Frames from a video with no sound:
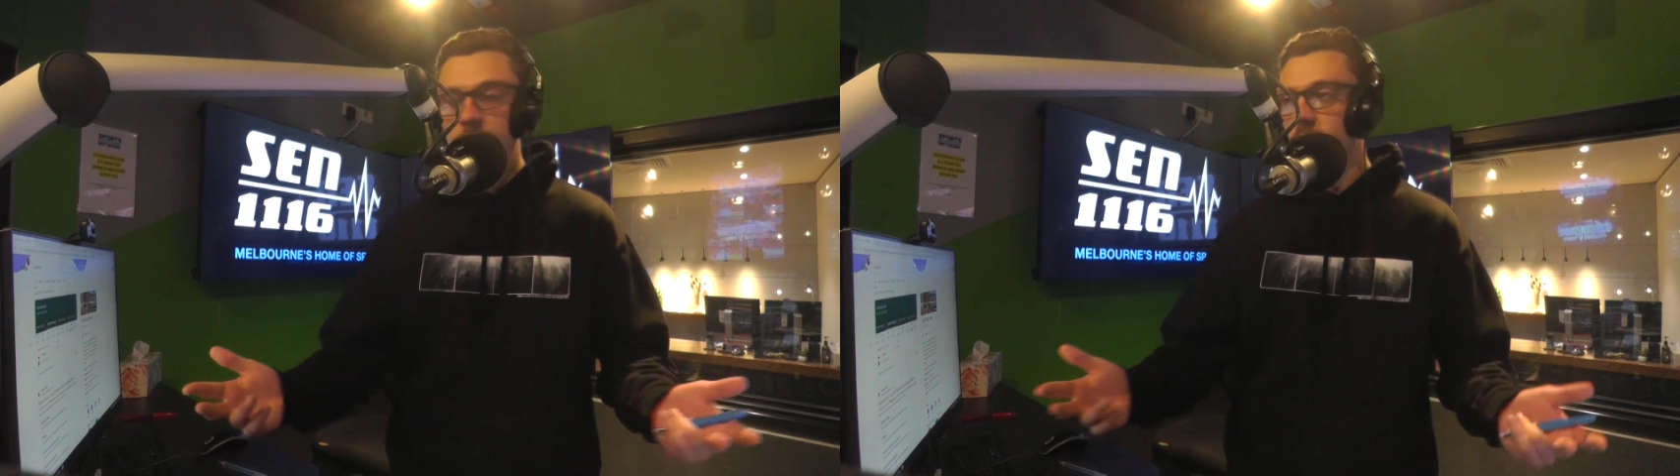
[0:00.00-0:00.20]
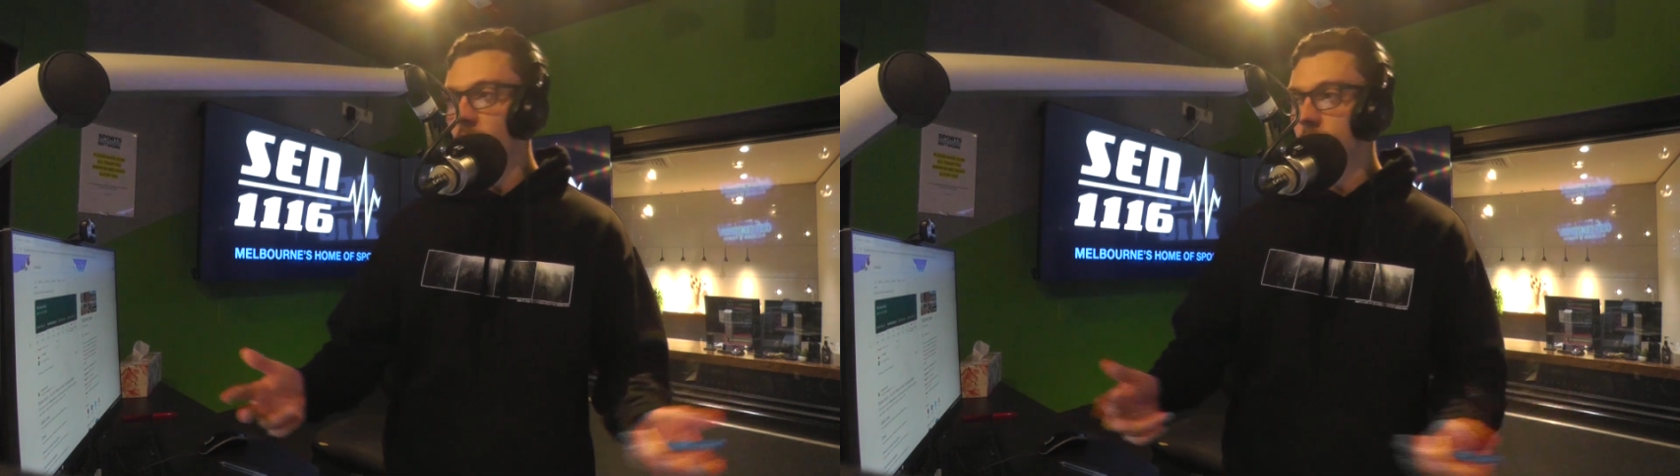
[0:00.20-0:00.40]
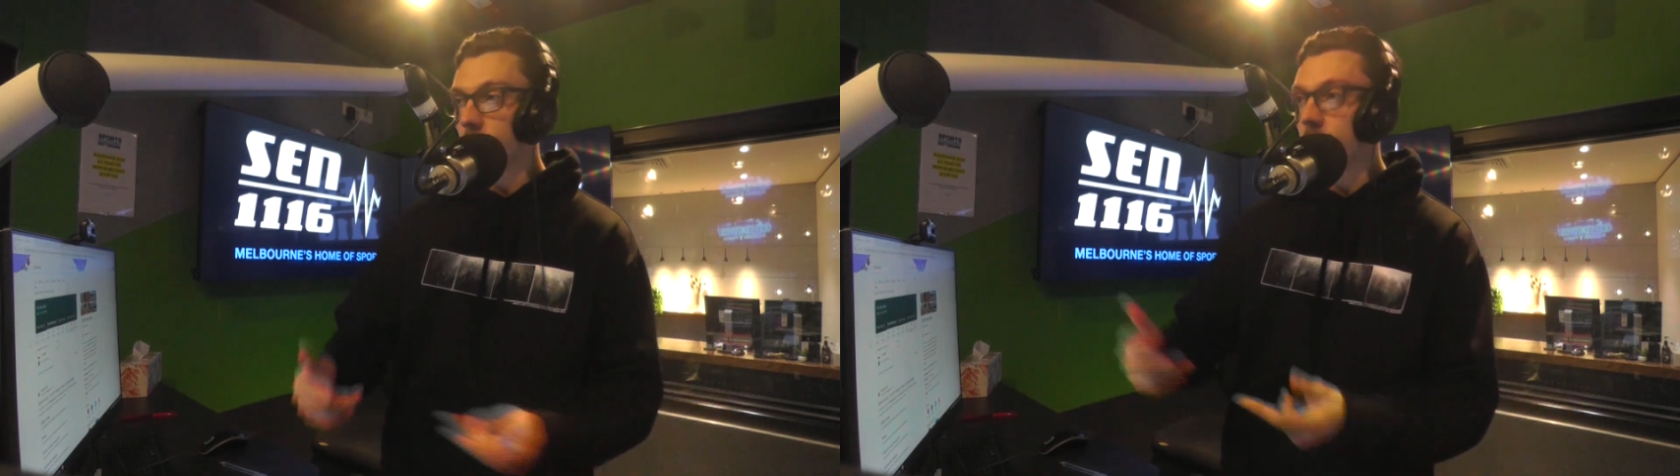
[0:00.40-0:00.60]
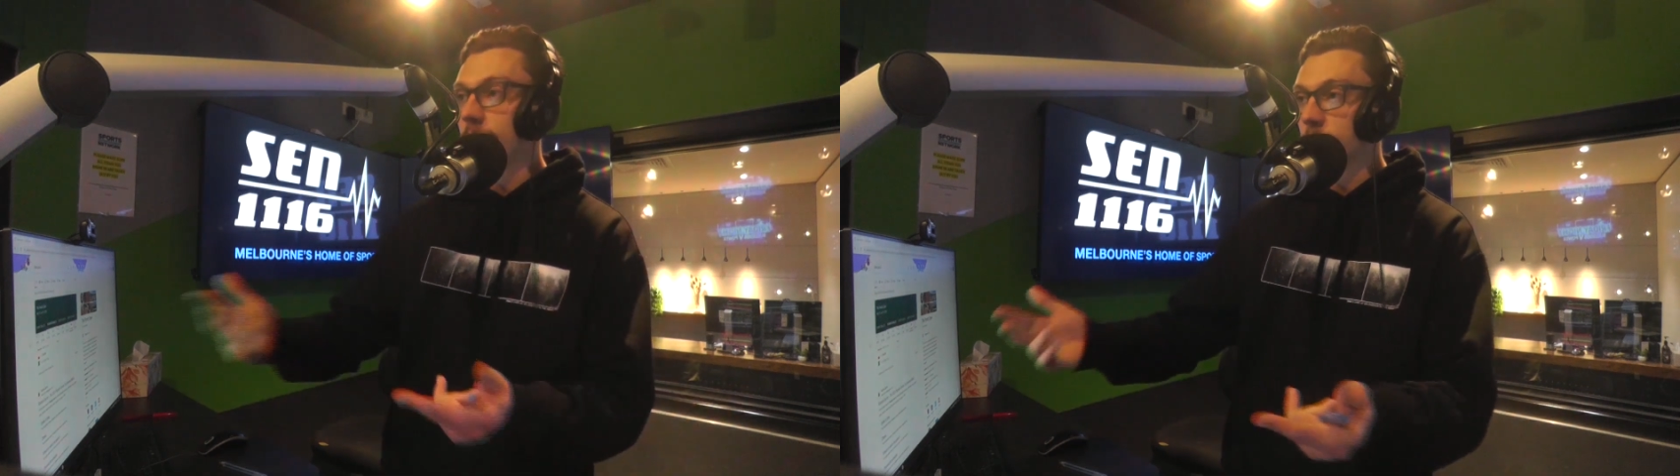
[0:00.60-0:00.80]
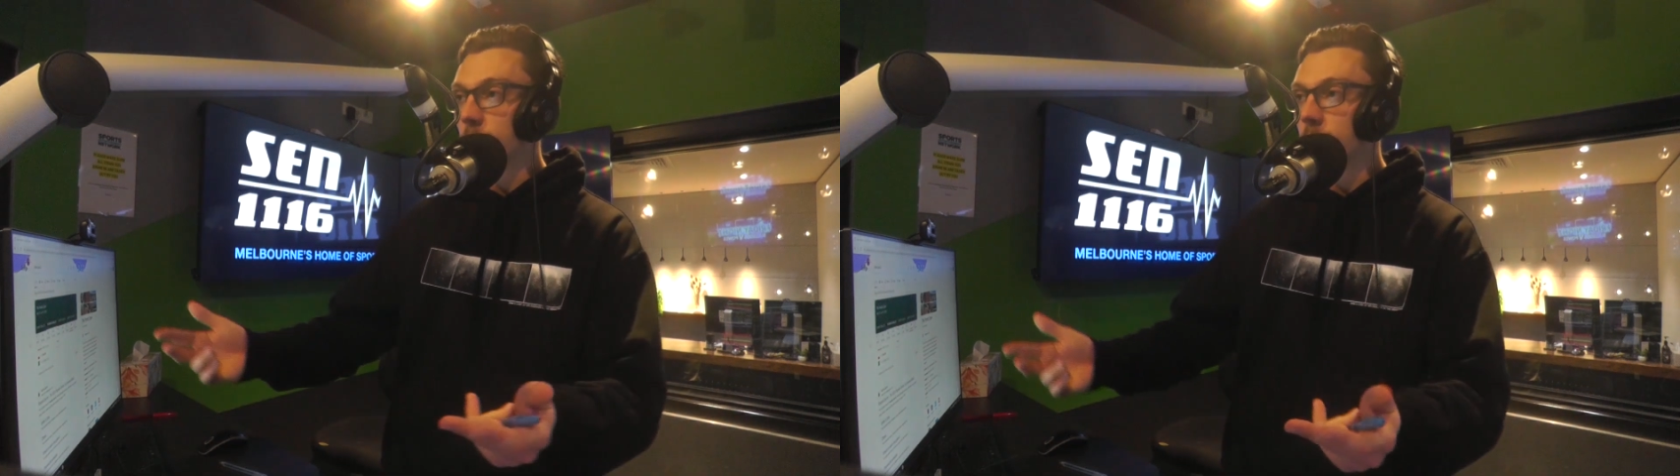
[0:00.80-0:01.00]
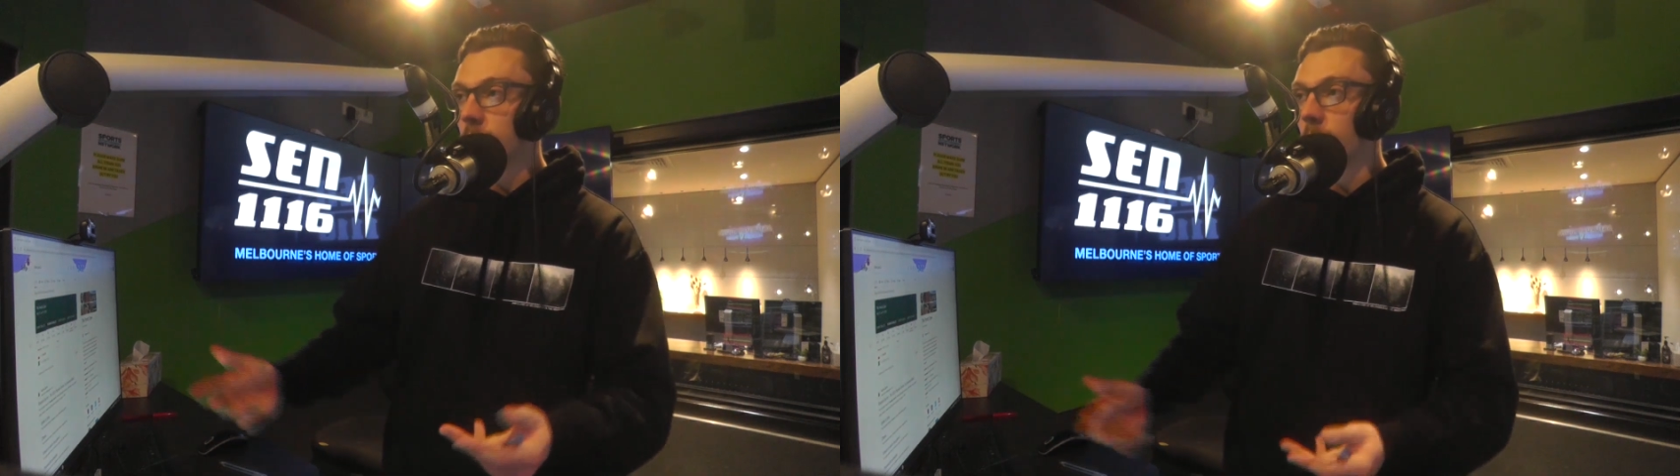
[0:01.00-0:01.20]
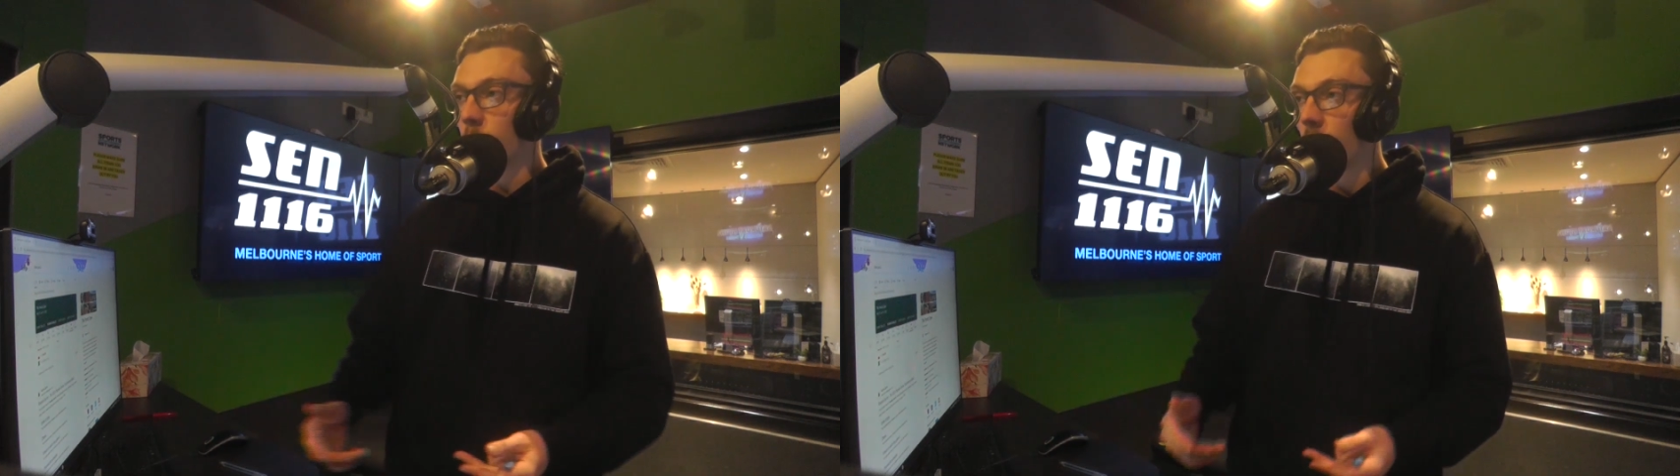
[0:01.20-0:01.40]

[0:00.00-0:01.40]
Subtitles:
Survive probably at its pinnacle and